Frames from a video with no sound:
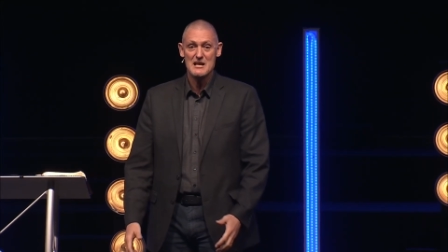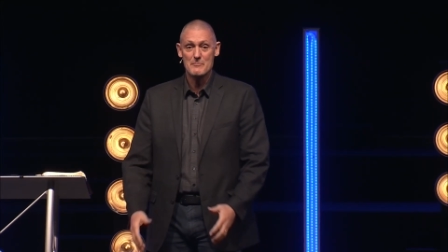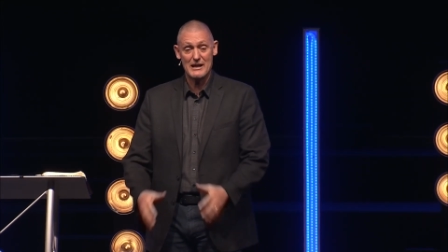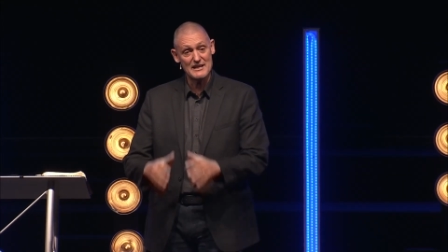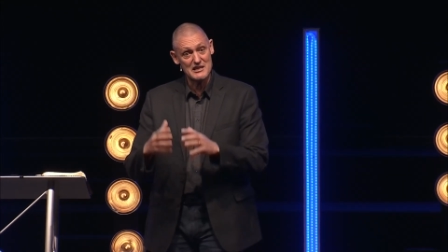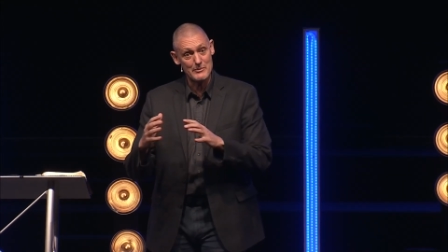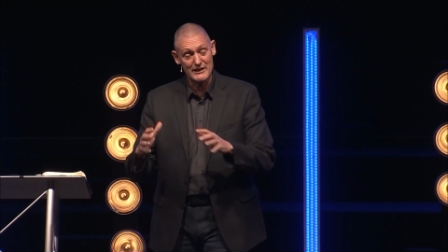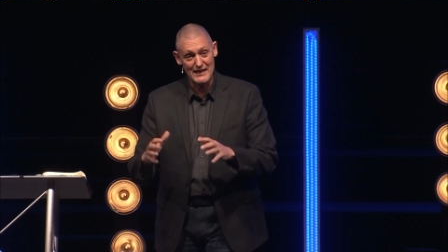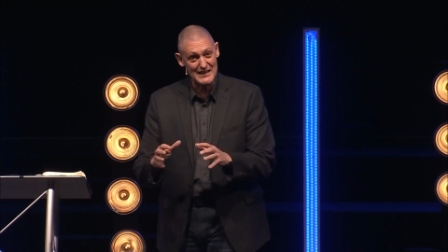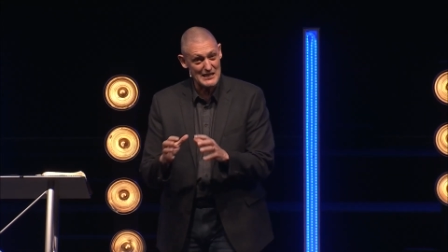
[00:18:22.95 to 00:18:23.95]
But at the
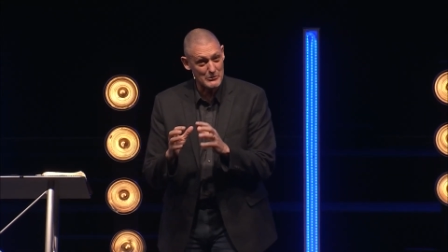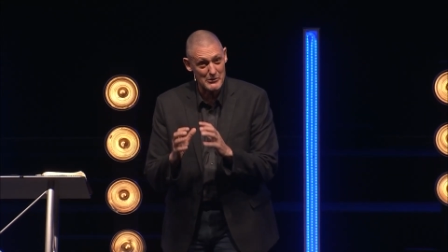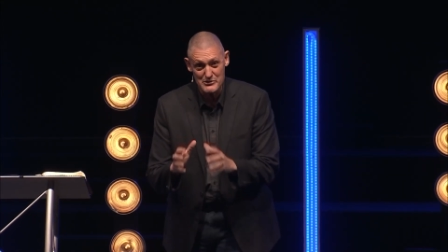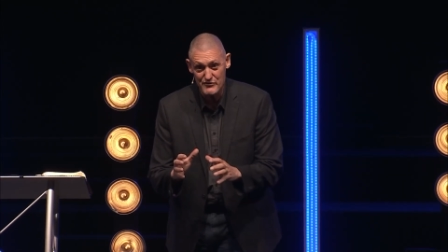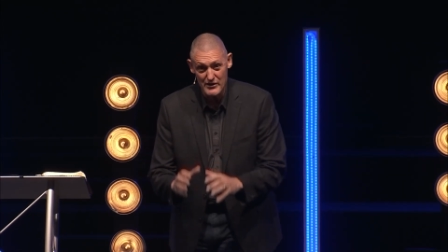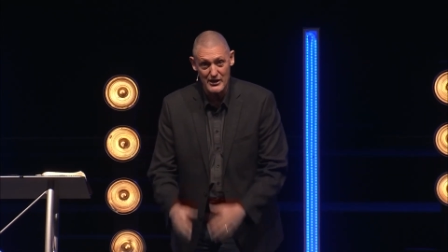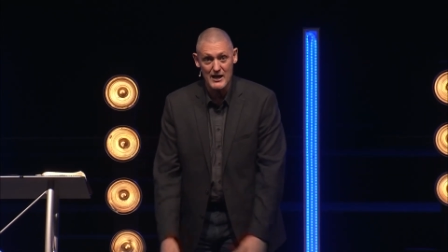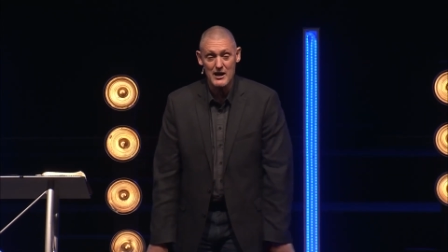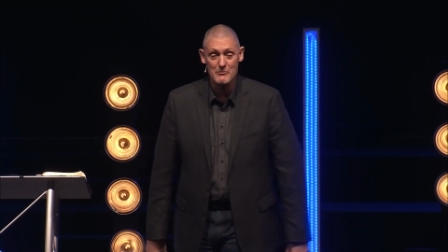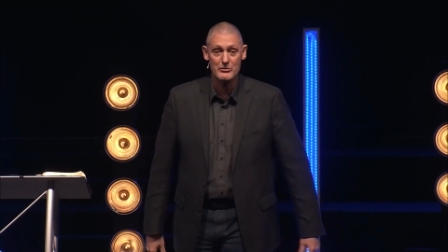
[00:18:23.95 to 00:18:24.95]
beginning, when it was very
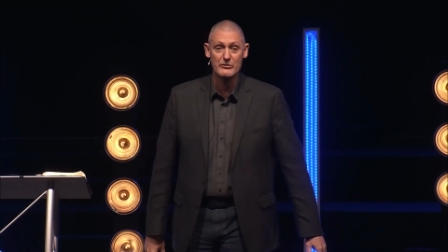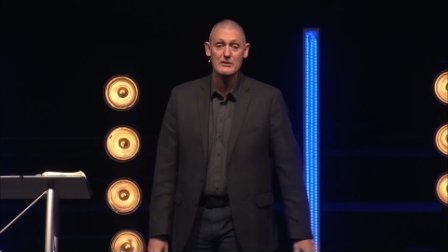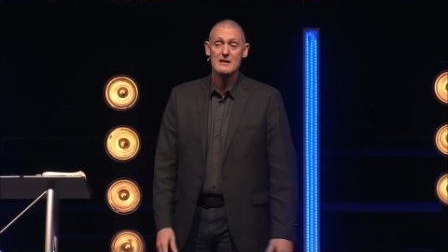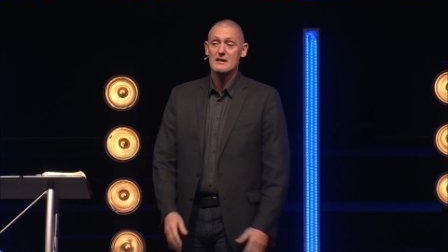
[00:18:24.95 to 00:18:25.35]
humble,